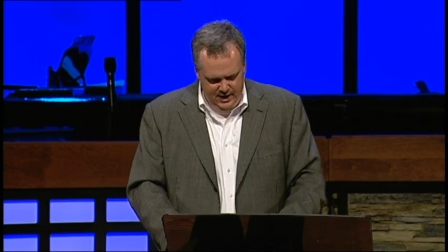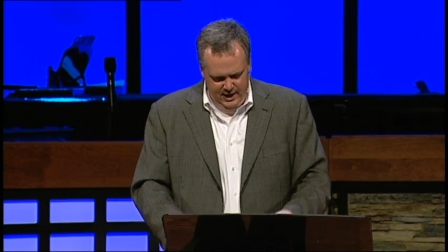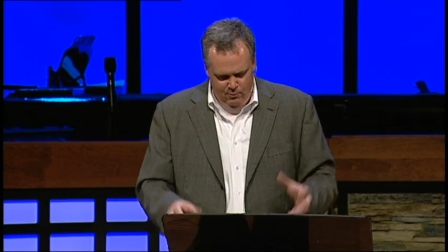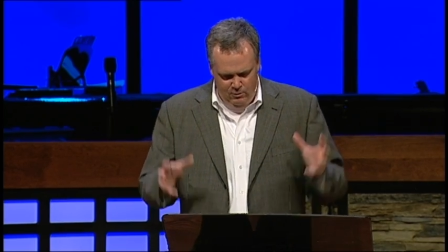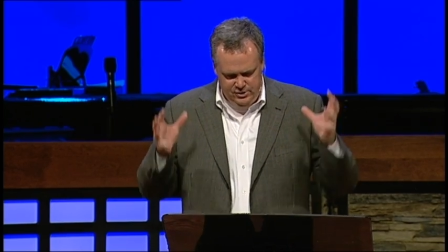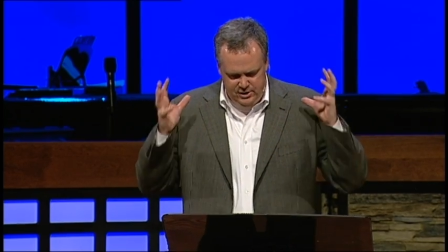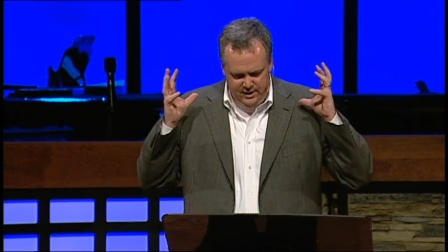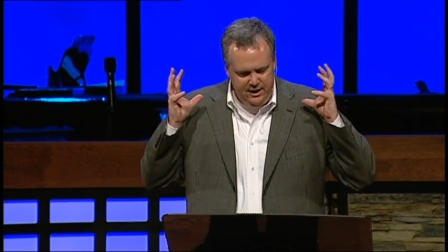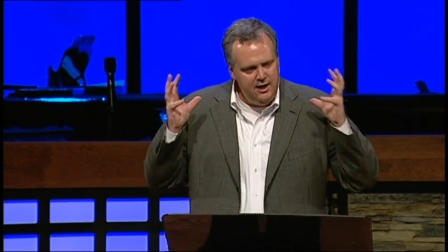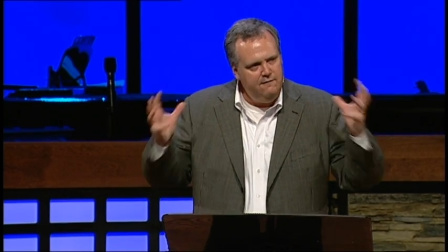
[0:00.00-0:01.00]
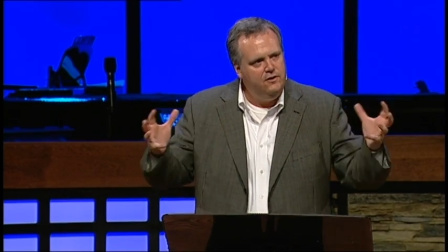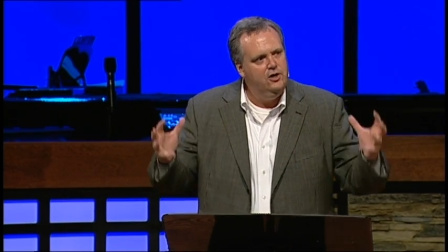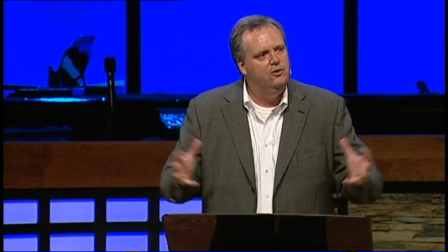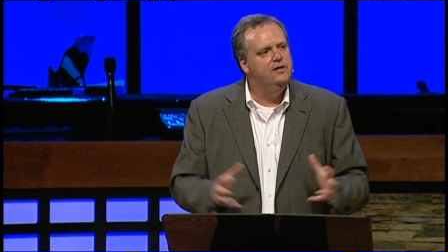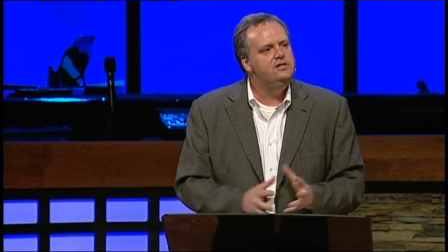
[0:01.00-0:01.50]
He wants to give
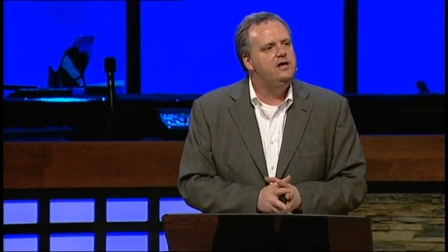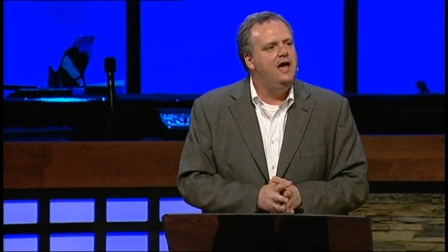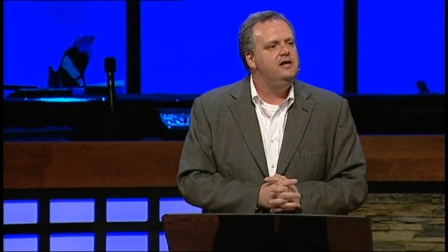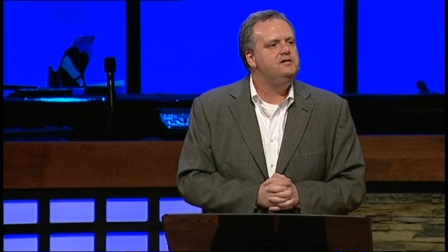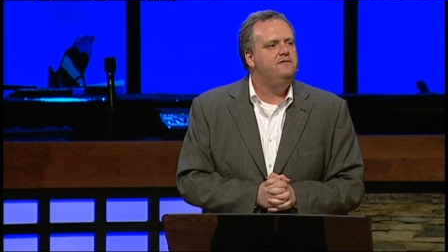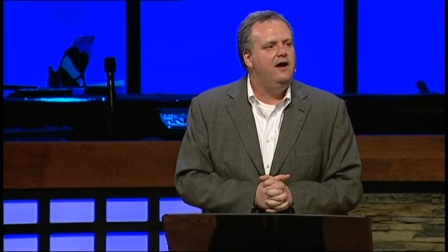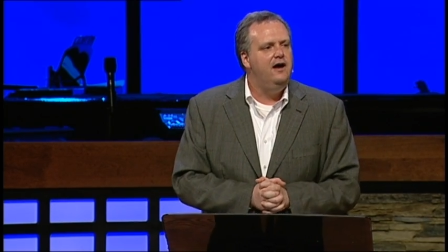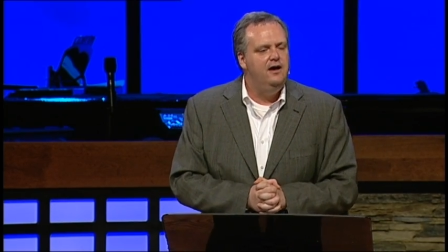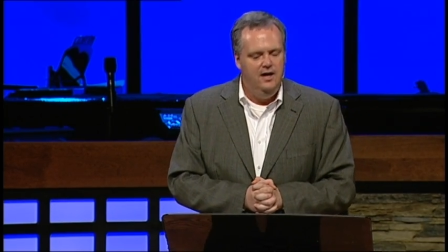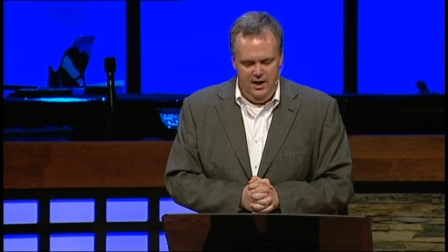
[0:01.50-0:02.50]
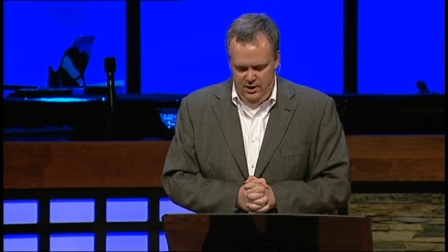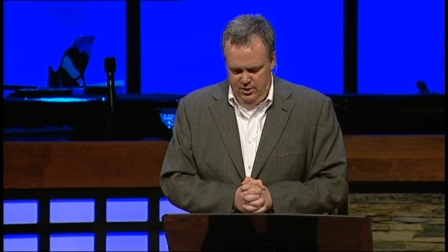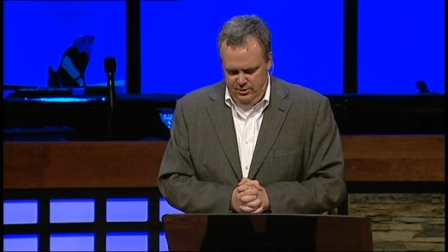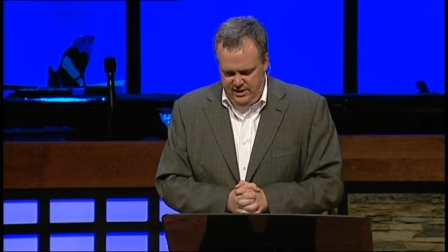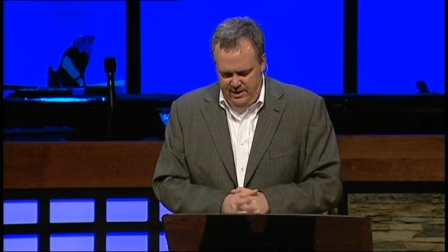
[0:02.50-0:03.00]
you and satisfy
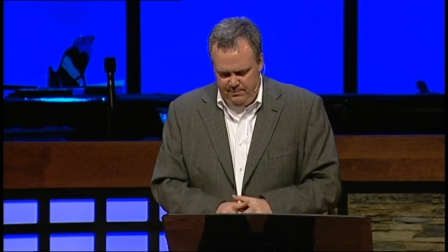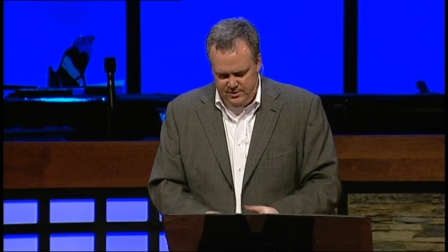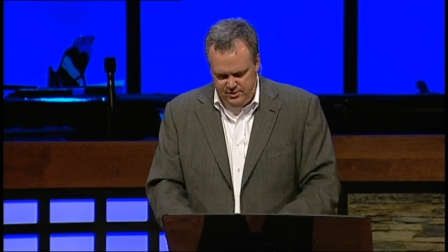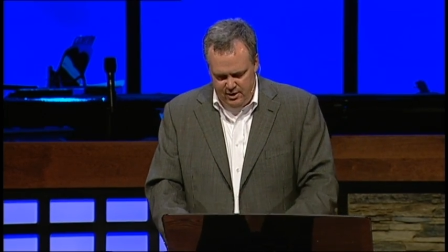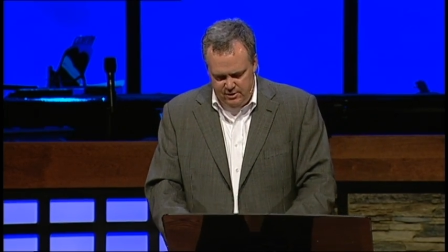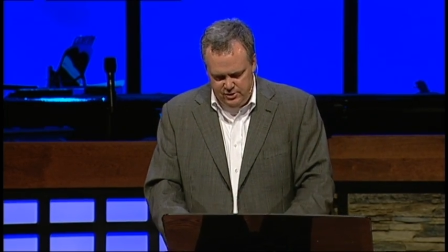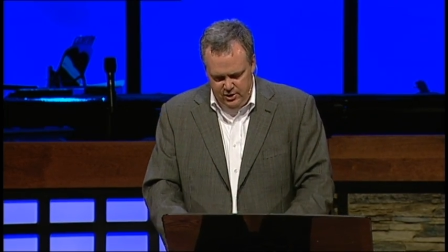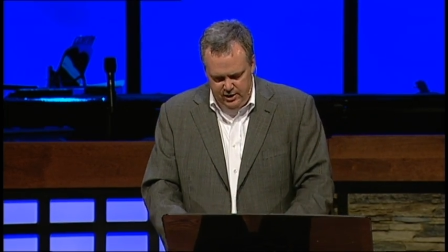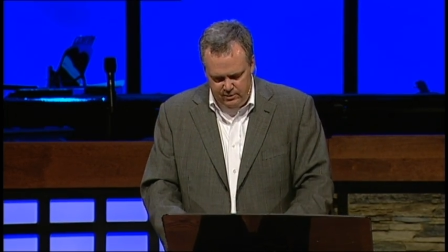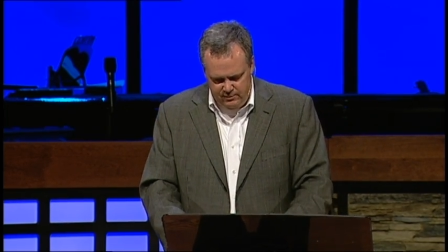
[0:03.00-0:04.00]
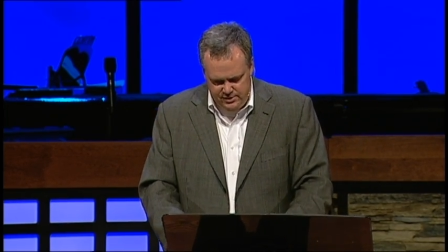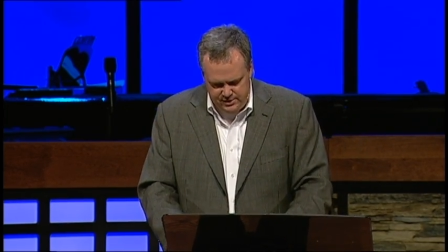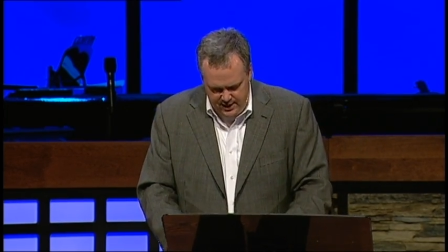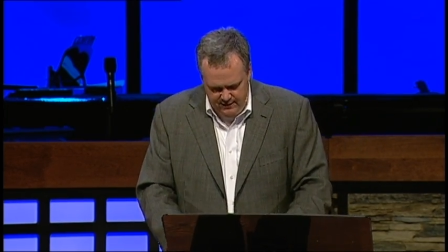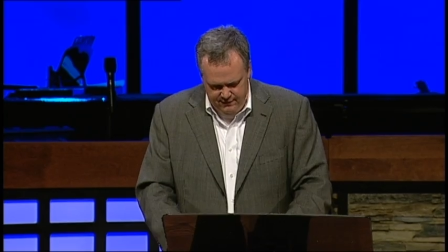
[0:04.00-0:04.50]
your deepest thirst. You can
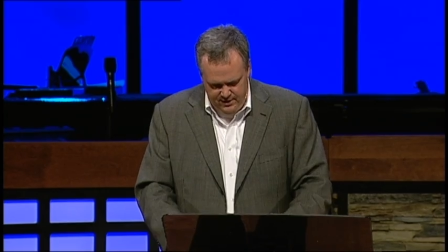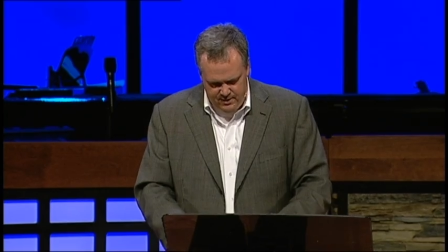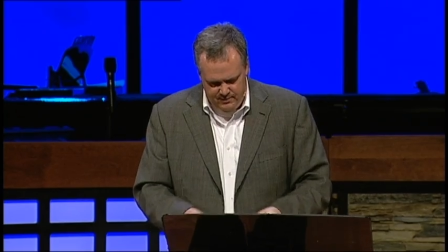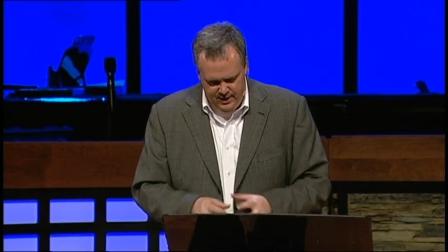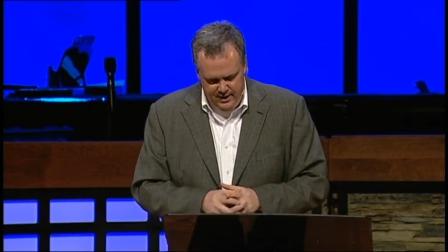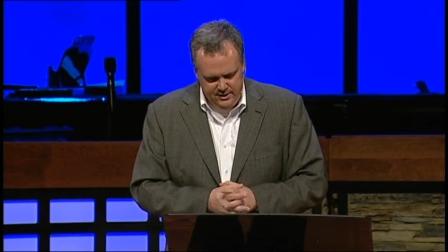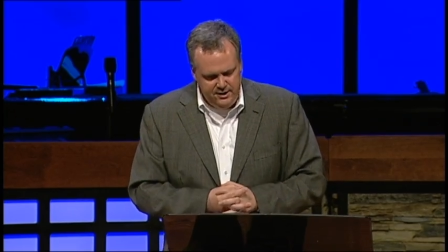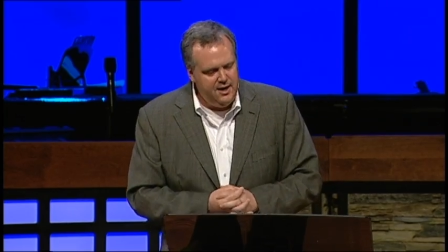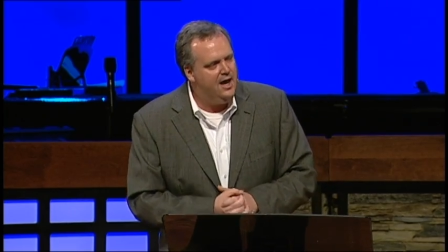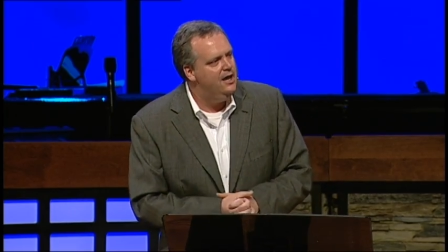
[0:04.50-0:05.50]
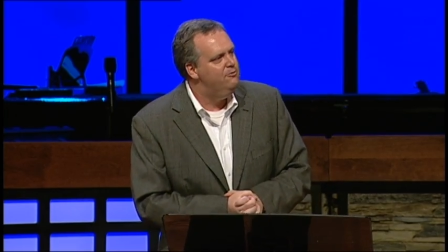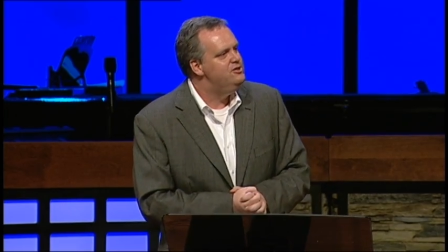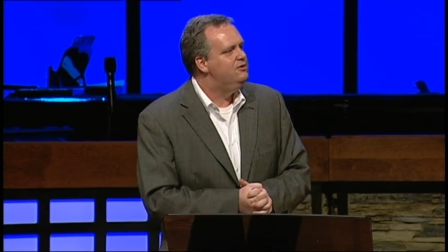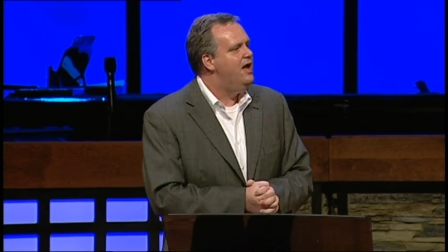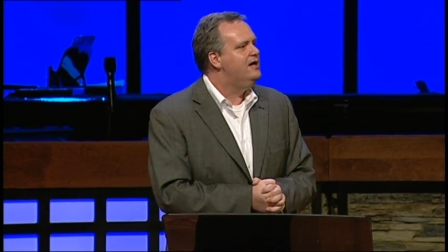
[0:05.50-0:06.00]
receive Him today. Would
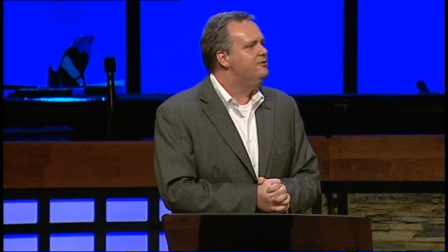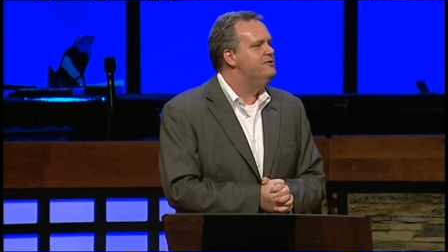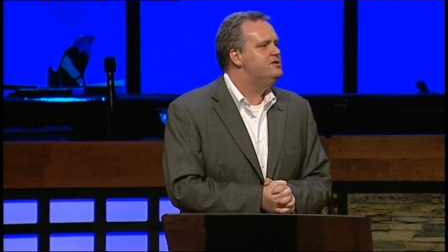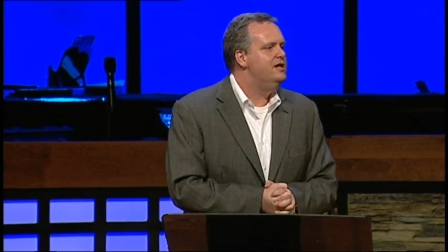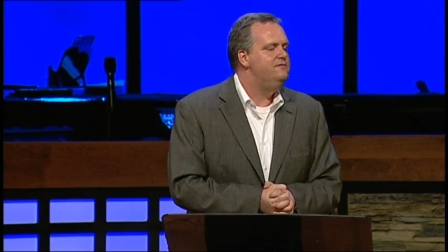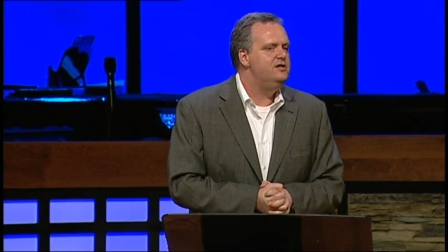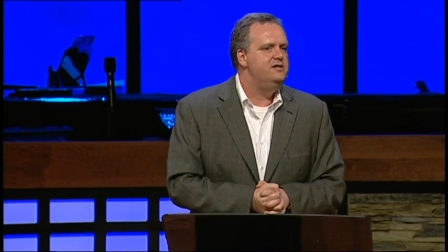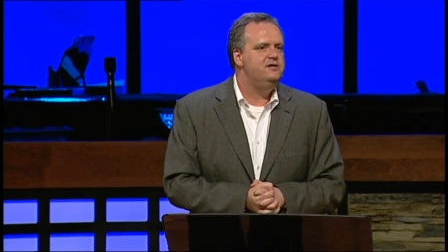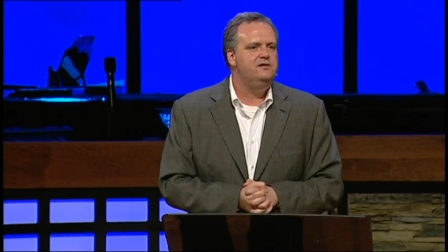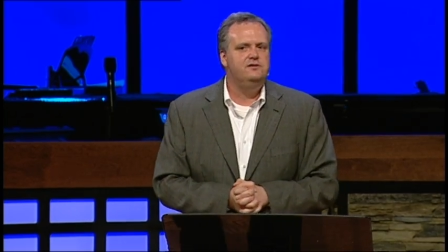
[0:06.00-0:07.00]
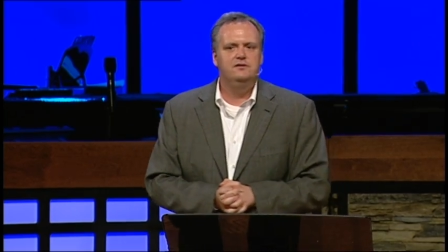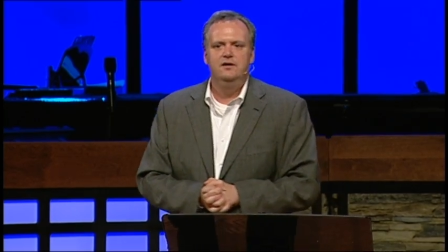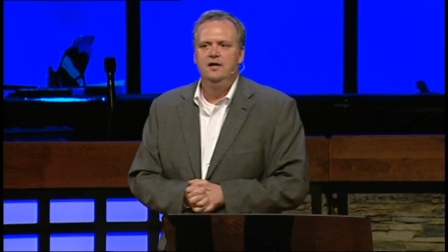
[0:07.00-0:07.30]
you like to receive Jesus?